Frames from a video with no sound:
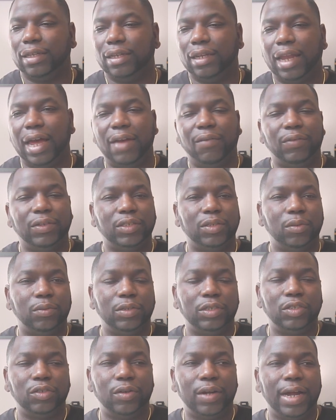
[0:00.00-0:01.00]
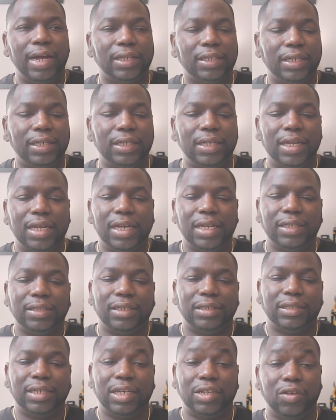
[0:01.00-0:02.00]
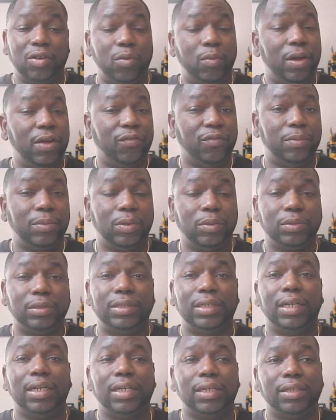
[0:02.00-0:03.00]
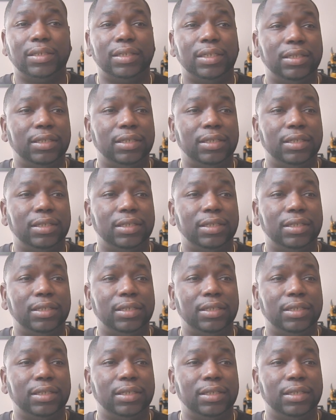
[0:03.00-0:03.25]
and life is so distracting to take you away from those things.